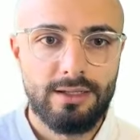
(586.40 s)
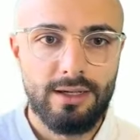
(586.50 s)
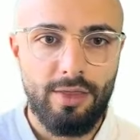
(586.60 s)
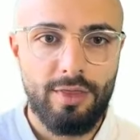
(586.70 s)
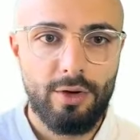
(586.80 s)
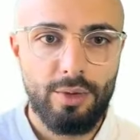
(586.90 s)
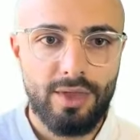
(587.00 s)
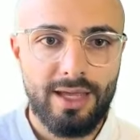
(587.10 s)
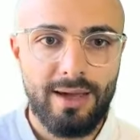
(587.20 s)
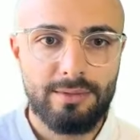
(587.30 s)
The with a
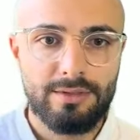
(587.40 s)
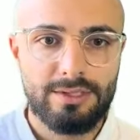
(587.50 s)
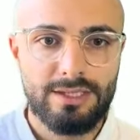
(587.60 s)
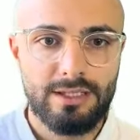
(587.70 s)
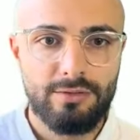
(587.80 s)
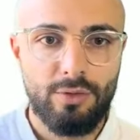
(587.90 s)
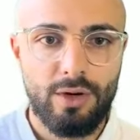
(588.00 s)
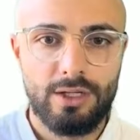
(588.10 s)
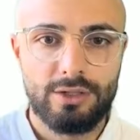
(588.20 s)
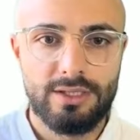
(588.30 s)
capital T is
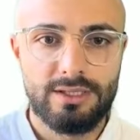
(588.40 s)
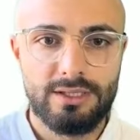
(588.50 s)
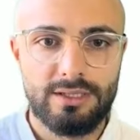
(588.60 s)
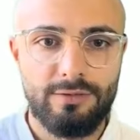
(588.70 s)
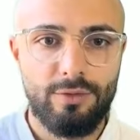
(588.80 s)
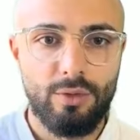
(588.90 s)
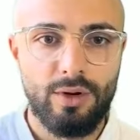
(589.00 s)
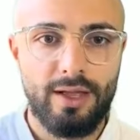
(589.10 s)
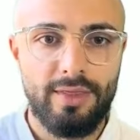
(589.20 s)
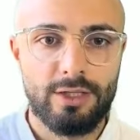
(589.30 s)
464,
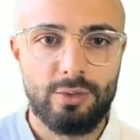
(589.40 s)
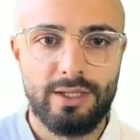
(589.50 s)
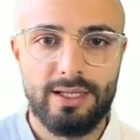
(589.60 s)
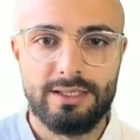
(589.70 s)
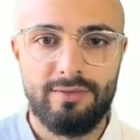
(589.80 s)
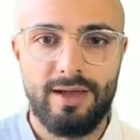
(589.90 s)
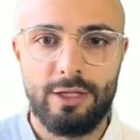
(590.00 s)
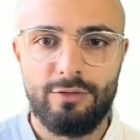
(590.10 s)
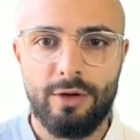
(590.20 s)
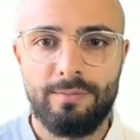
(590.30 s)
and that's where it gets the
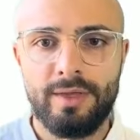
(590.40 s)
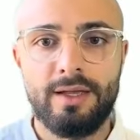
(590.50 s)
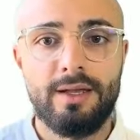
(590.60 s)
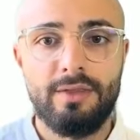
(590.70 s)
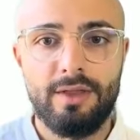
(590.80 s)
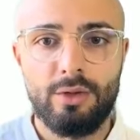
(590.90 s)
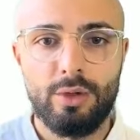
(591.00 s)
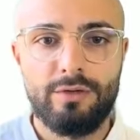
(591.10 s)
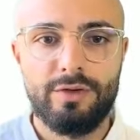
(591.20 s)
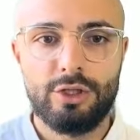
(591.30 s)
value from. Then the
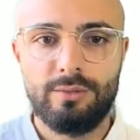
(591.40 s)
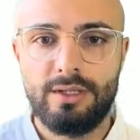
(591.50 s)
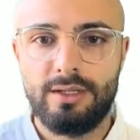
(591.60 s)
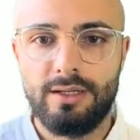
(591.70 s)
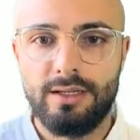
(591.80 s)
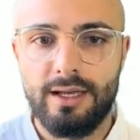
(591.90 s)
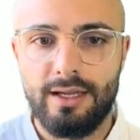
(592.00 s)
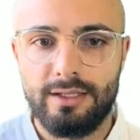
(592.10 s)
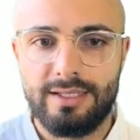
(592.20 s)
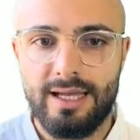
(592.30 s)
word fisherman, and
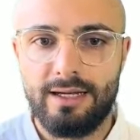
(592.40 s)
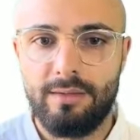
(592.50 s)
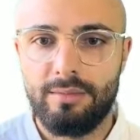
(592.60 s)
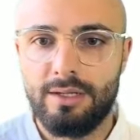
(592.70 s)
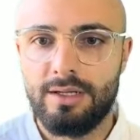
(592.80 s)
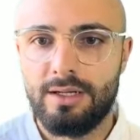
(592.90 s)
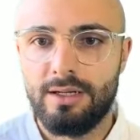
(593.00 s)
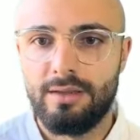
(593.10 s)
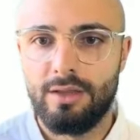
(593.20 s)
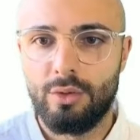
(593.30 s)
it's that number.
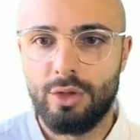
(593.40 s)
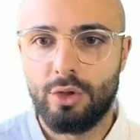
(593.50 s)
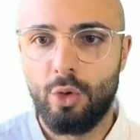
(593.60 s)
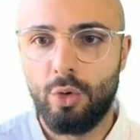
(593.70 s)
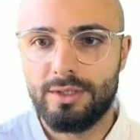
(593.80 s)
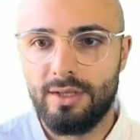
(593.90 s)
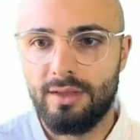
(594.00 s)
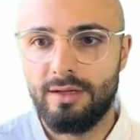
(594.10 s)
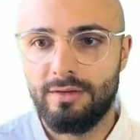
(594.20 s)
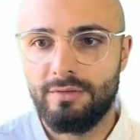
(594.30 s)
Then the word caught,
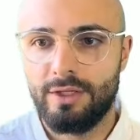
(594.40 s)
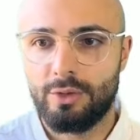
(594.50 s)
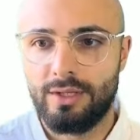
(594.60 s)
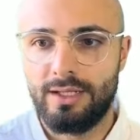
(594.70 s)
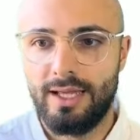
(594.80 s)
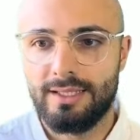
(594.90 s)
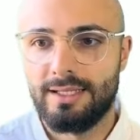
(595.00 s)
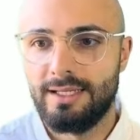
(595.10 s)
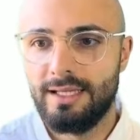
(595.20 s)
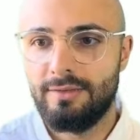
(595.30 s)
the fish with the net.
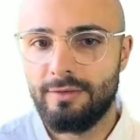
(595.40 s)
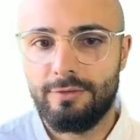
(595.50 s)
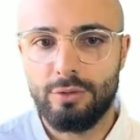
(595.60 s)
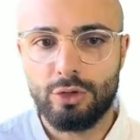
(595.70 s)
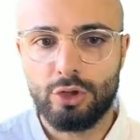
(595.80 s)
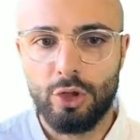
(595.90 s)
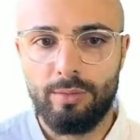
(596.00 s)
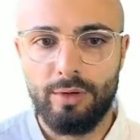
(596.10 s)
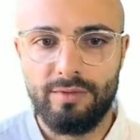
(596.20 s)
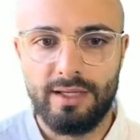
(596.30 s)
Even full stop
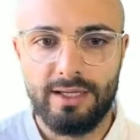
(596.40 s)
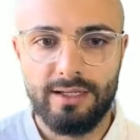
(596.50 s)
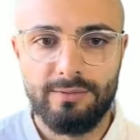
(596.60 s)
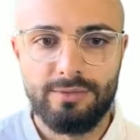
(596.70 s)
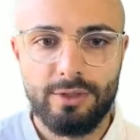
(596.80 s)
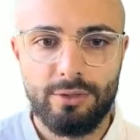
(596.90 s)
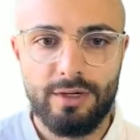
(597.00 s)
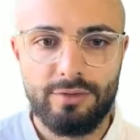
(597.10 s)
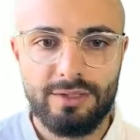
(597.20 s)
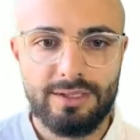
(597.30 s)
over here
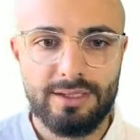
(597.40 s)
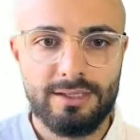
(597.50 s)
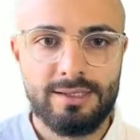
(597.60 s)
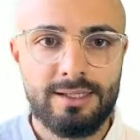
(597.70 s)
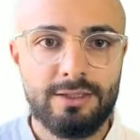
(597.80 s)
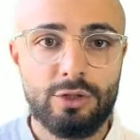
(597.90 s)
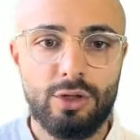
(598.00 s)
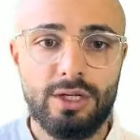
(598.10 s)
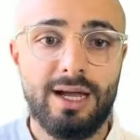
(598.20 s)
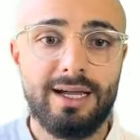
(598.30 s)
references
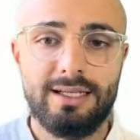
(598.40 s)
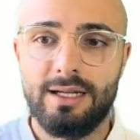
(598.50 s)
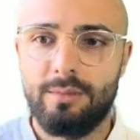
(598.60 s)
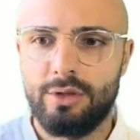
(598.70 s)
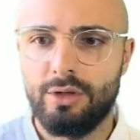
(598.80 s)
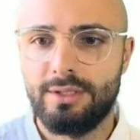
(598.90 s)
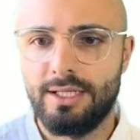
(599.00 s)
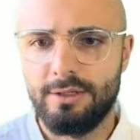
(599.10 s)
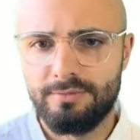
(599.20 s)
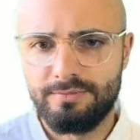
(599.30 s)
token ID number 13.